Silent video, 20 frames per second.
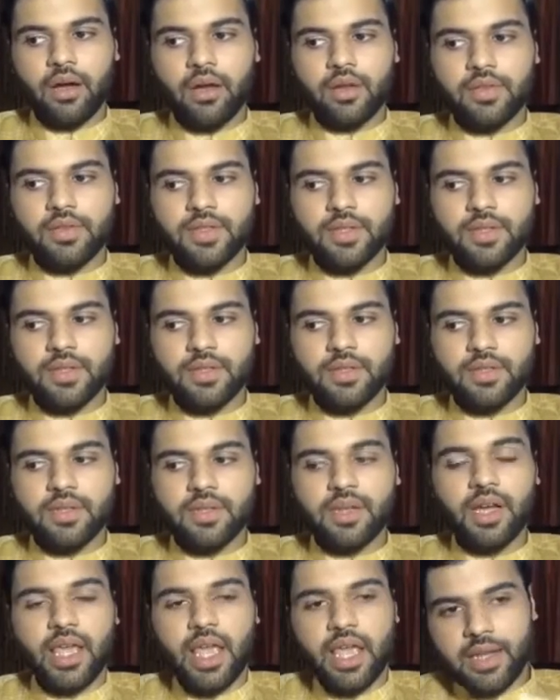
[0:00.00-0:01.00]
It's
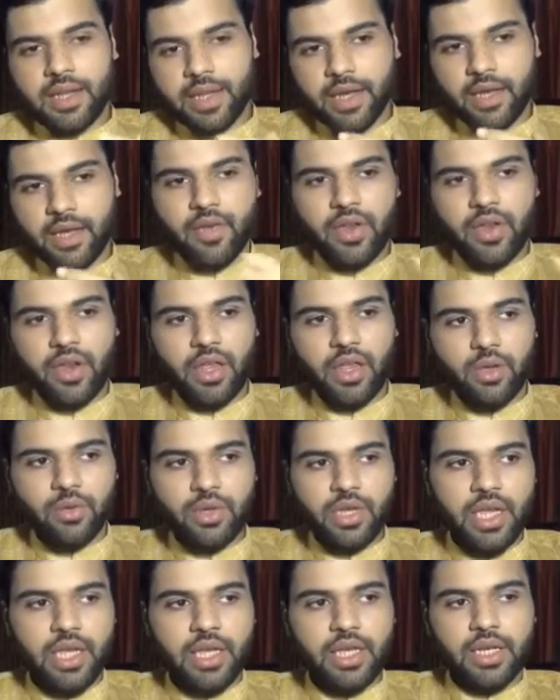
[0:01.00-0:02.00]
again like a very
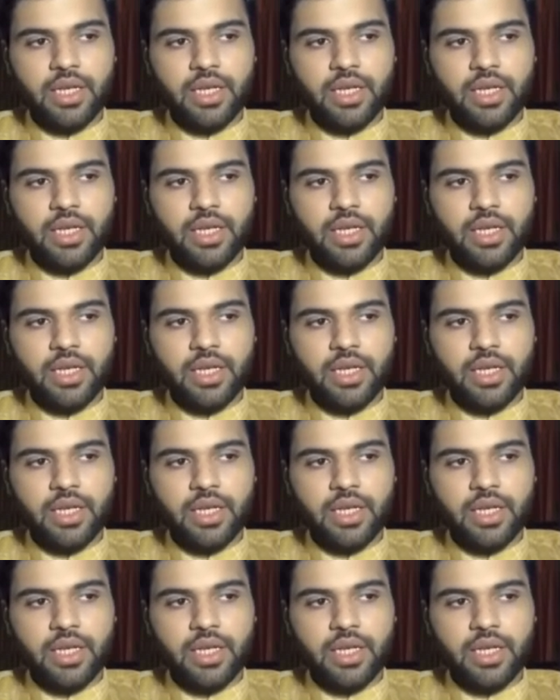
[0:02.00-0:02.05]
unique